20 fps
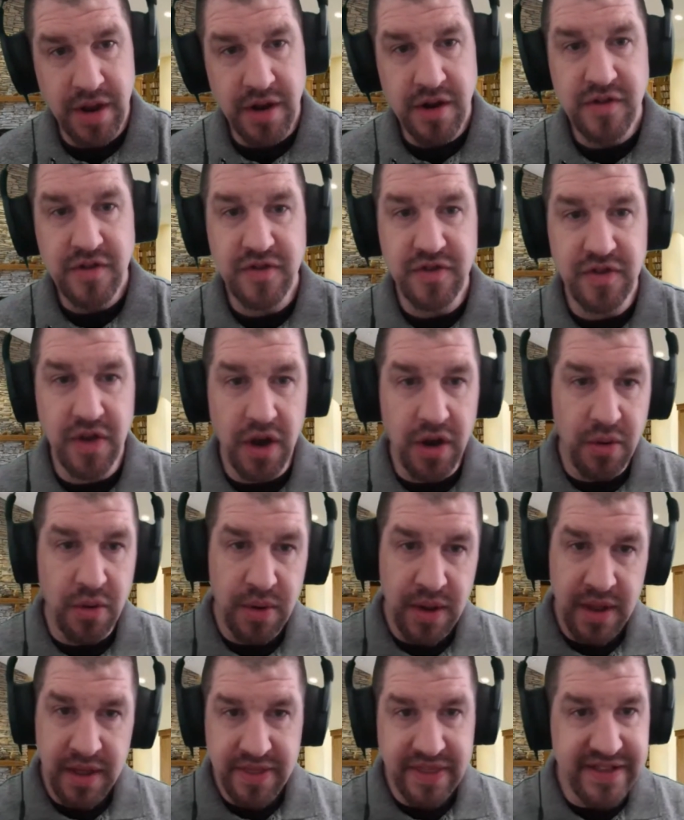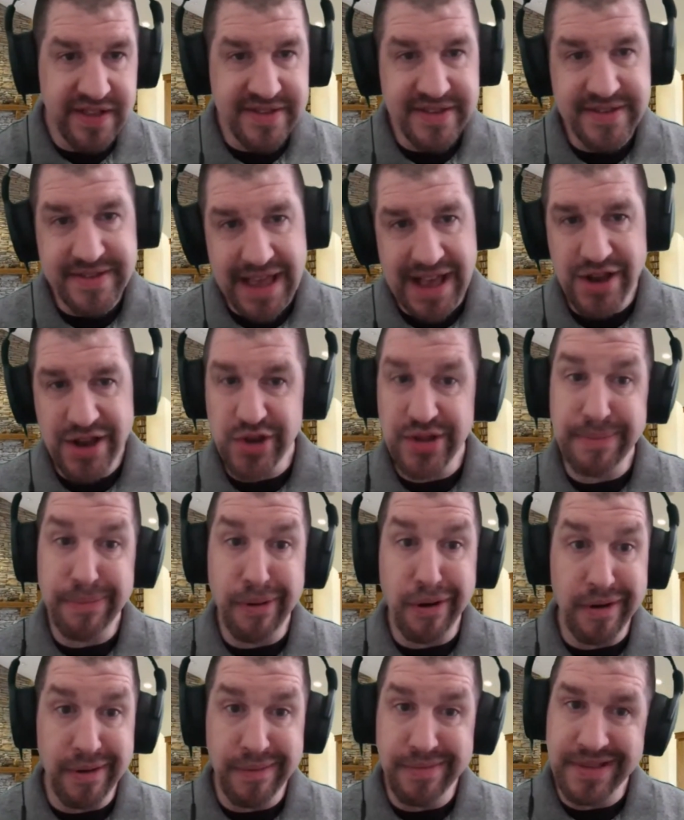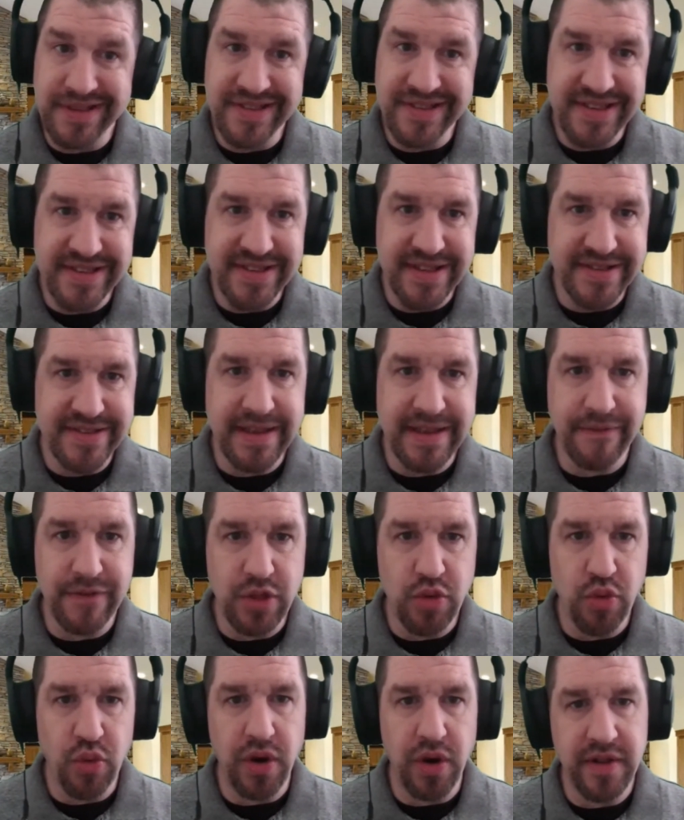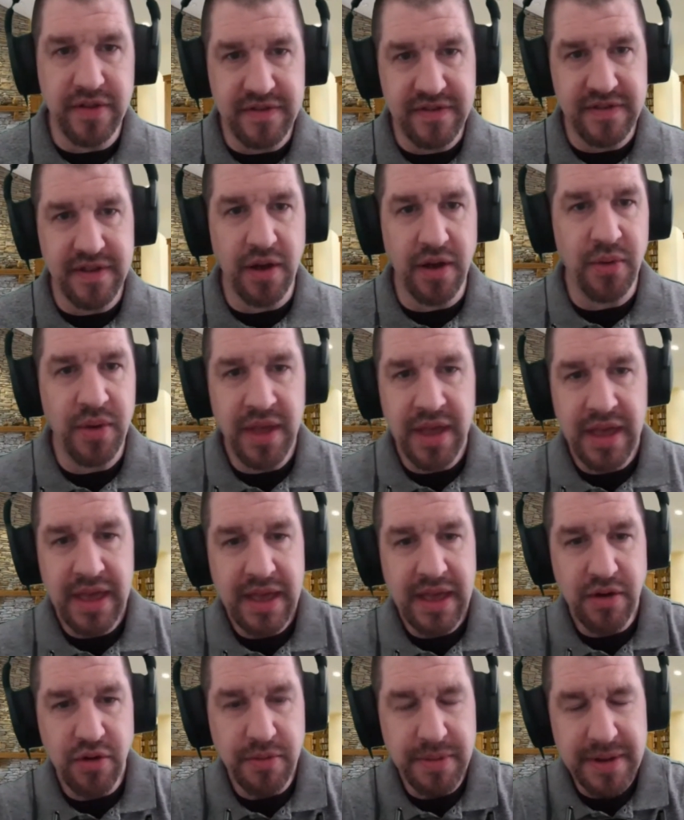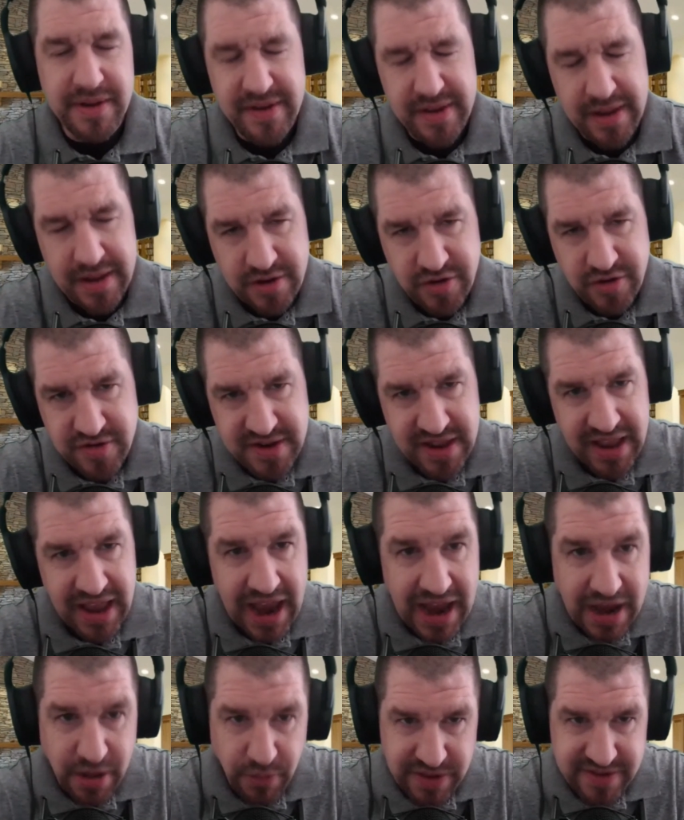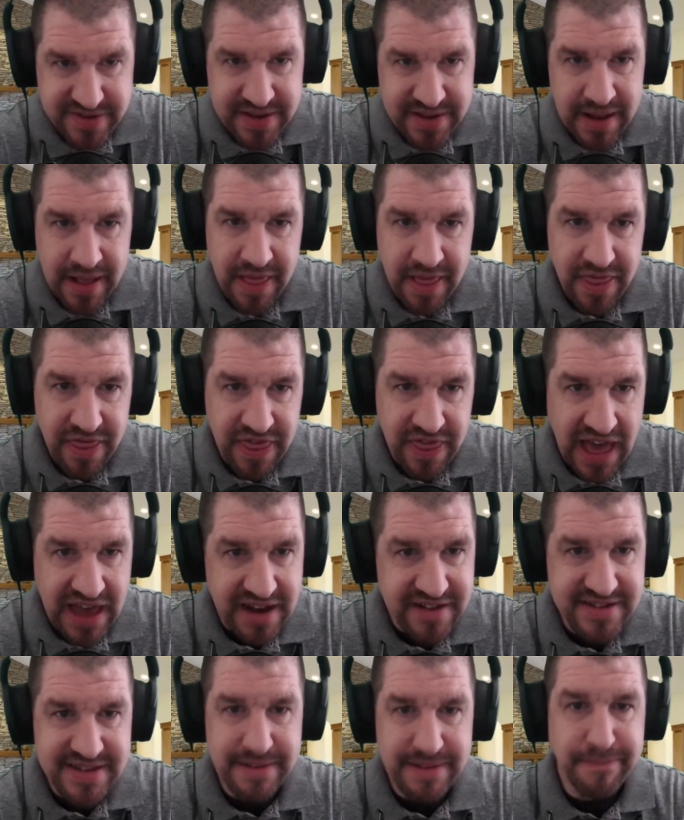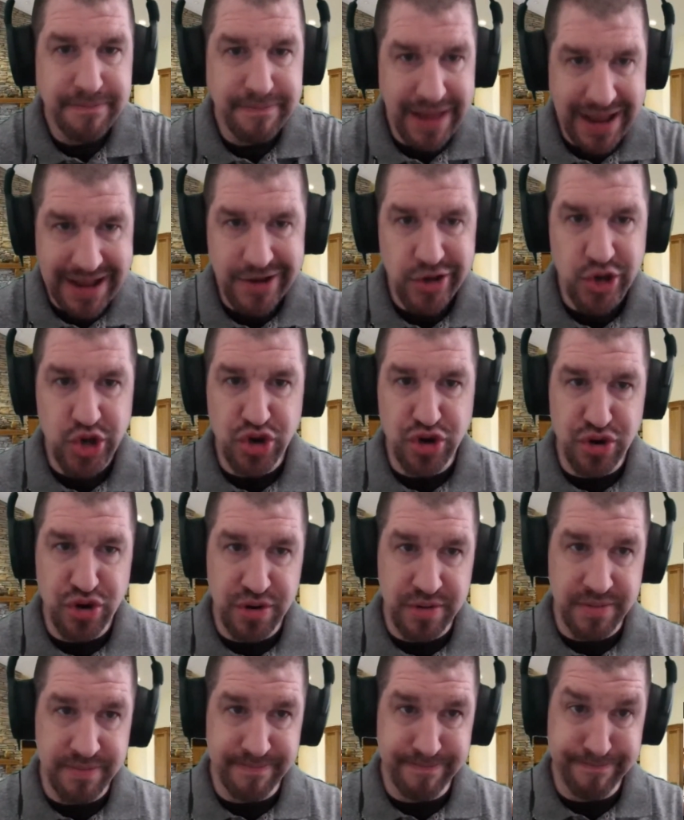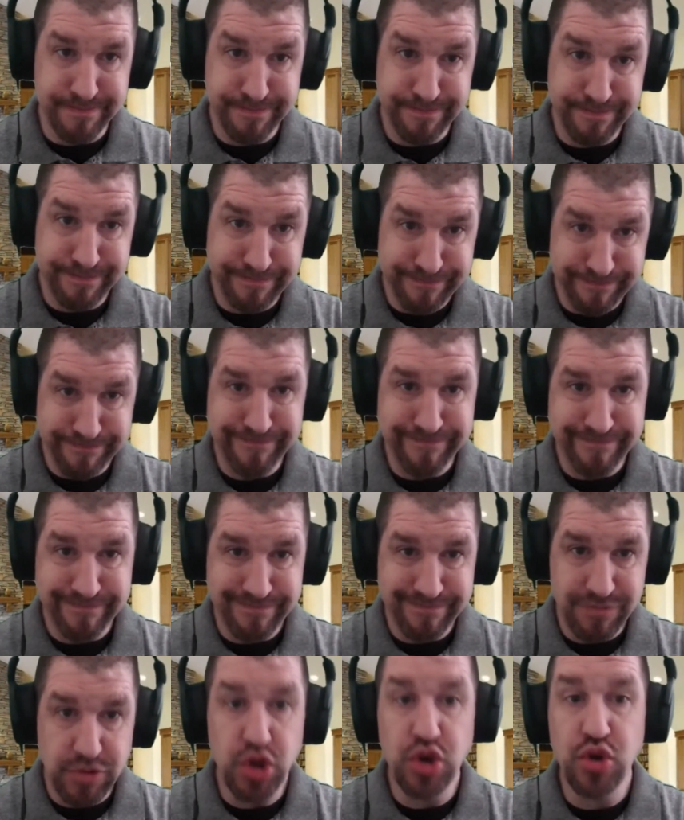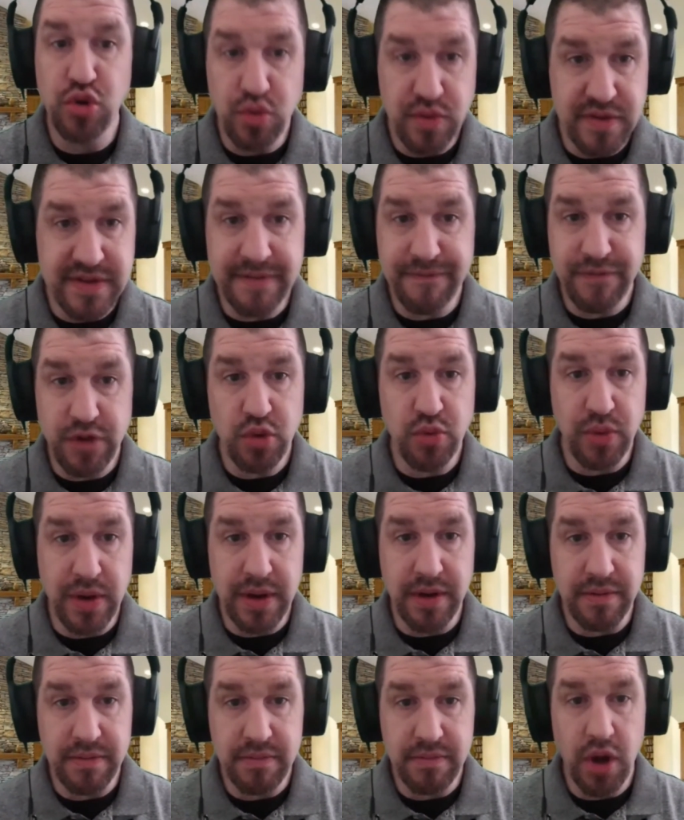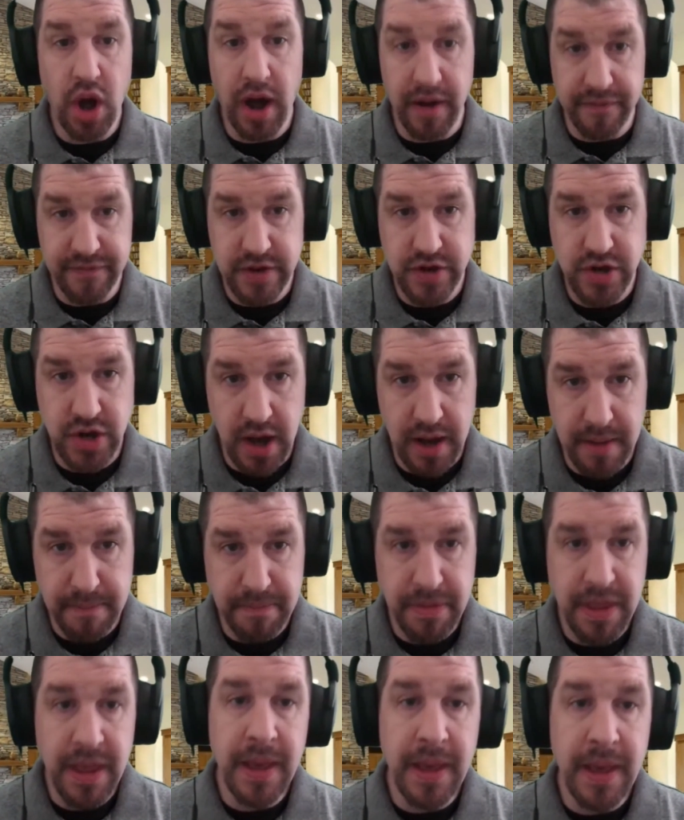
So this is actually part. This is the seventh one. So it will be interesting. Anyways, that is the major news, if you will, off the top.